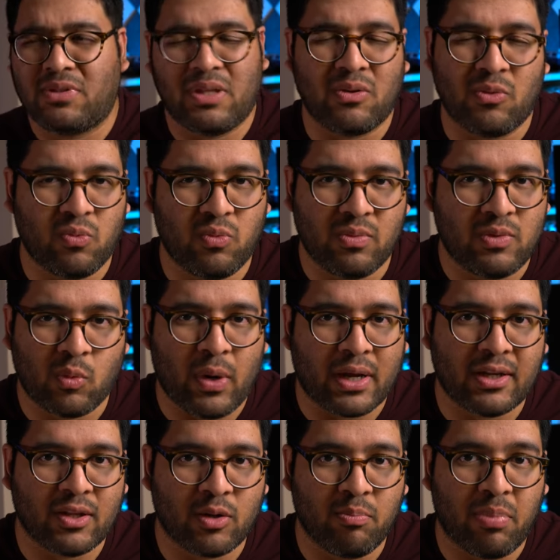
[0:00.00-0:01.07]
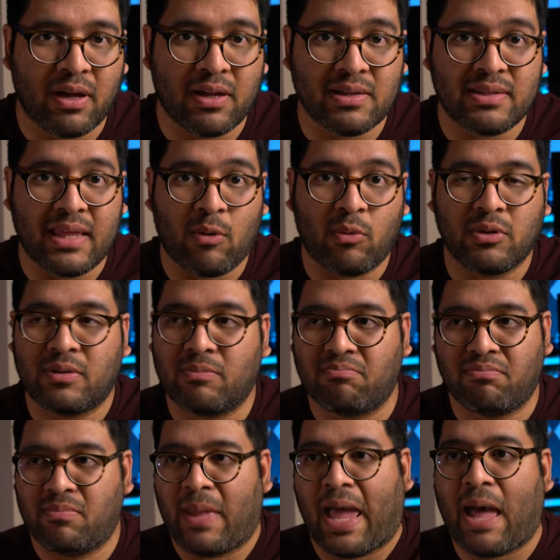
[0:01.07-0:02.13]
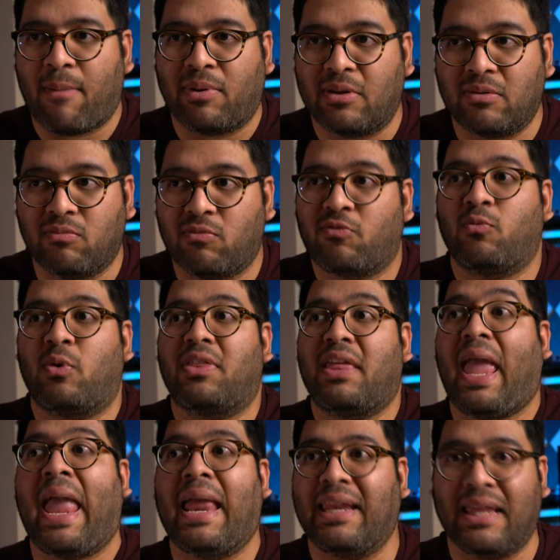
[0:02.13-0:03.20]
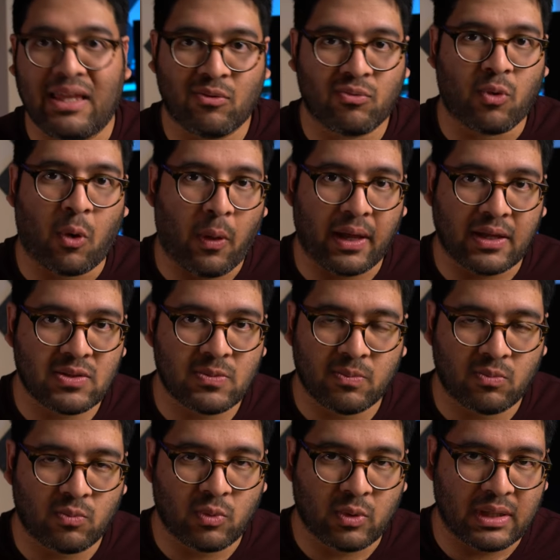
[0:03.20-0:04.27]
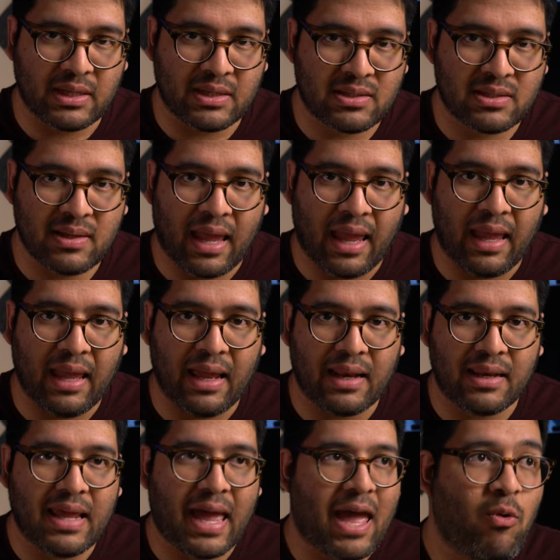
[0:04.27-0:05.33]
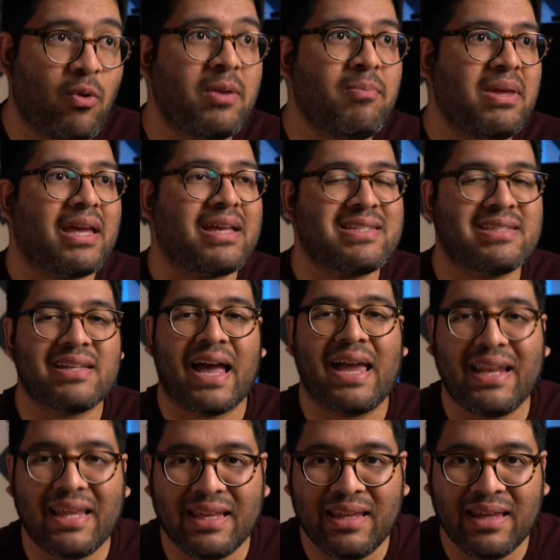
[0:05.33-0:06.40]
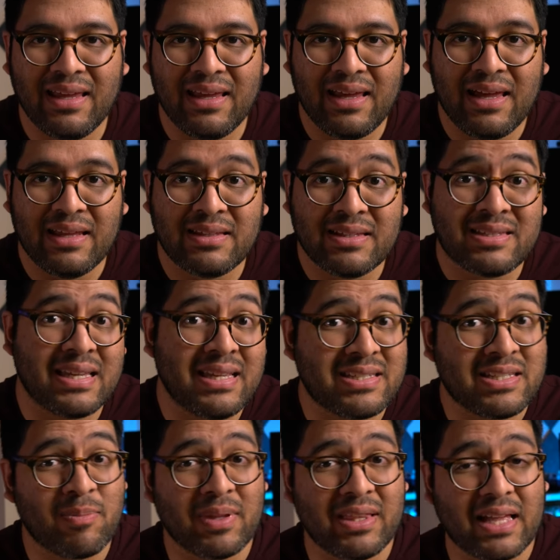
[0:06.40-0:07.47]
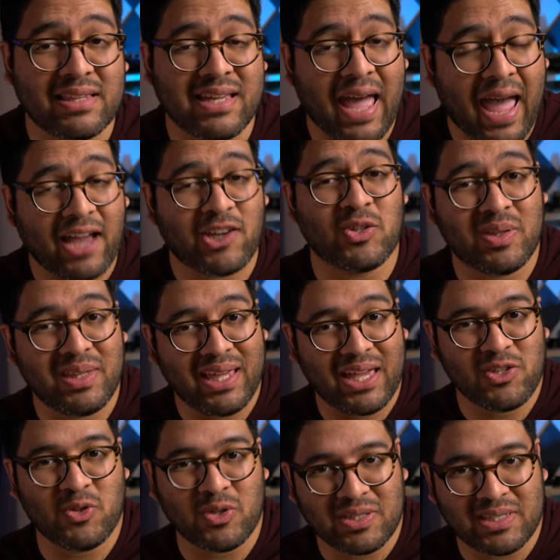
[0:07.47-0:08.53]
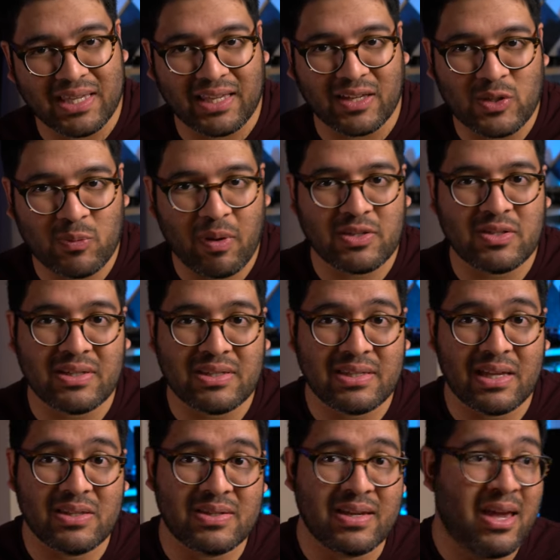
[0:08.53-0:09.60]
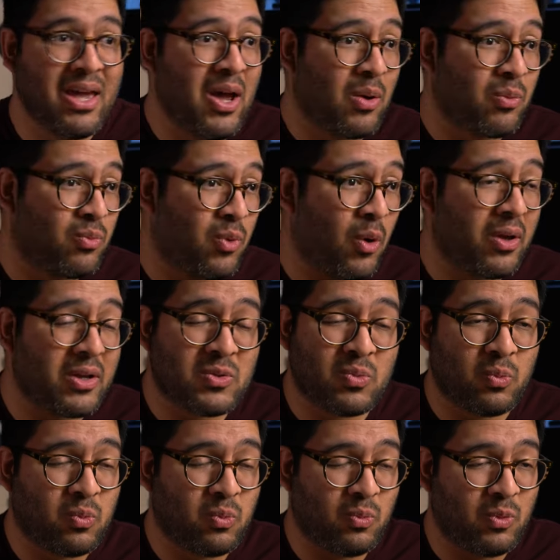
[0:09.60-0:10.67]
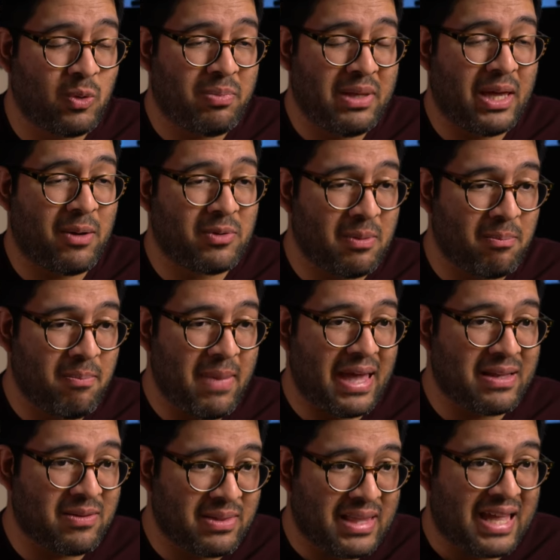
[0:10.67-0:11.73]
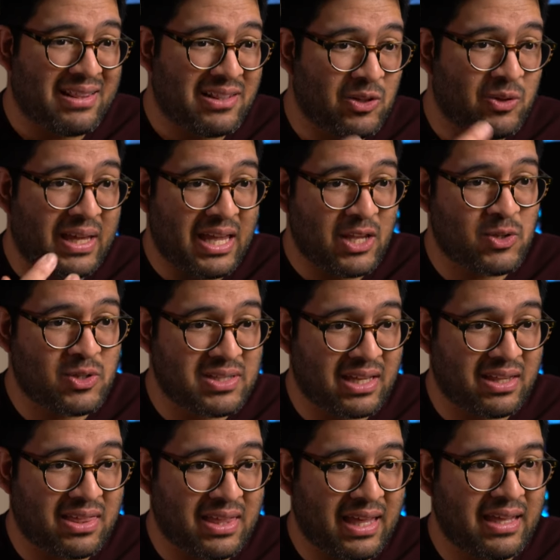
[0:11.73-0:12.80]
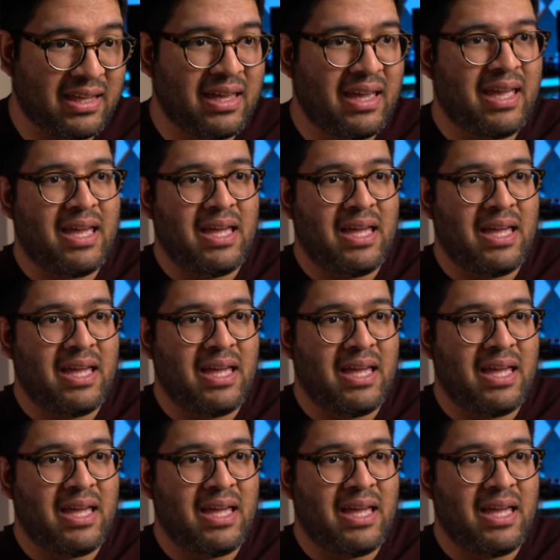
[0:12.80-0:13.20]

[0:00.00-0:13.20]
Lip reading: the regular buzz that would happen with any Rolex release. And yeah, I want to be excited to see something that's actually interesting, especially since Rolex will be able to make that little interesting thing